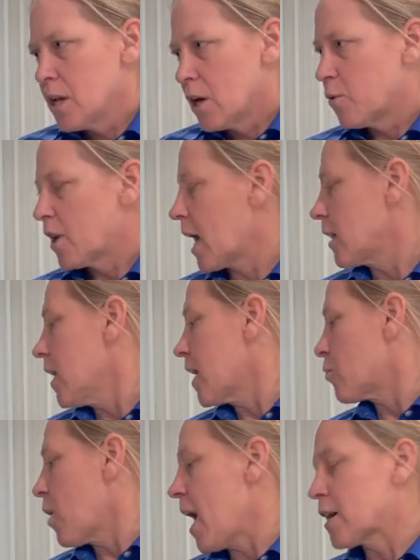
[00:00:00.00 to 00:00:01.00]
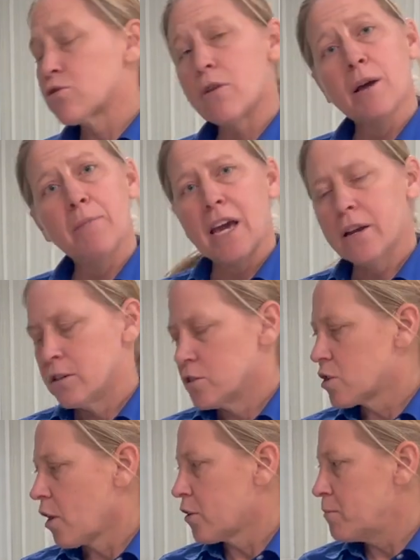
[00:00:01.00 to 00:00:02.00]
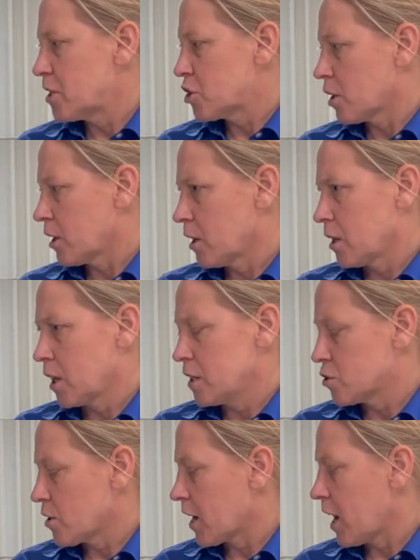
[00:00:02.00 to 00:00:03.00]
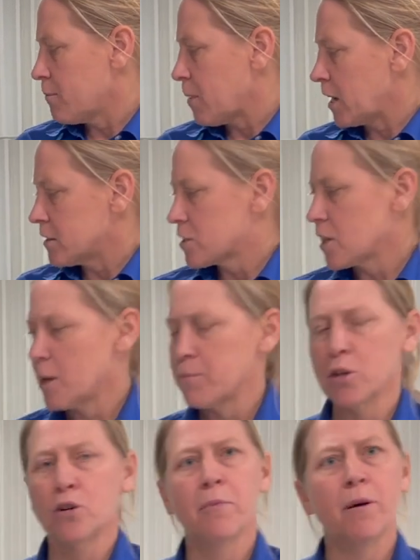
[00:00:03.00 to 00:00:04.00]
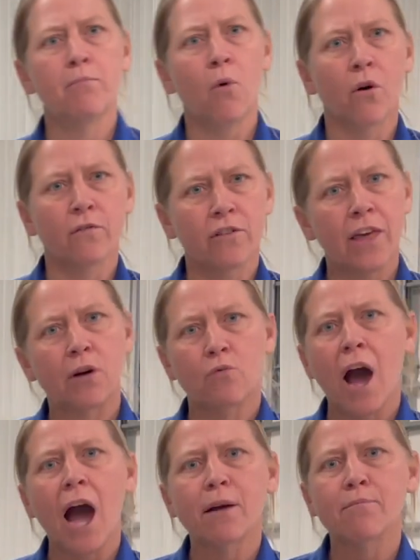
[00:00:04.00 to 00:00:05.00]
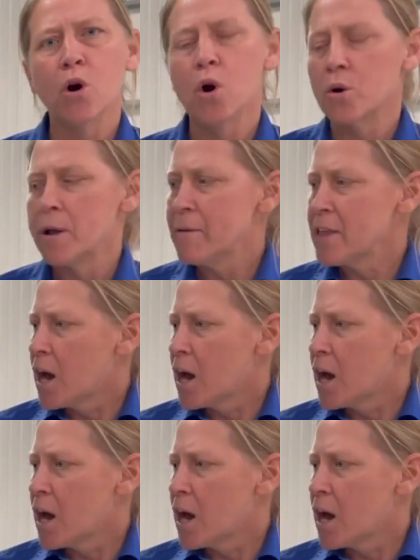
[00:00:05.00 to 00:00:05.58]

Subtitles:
We got a lot of rocks where I'm at here in southern Michigan, so I got mine set up a little bit more for that rock mode.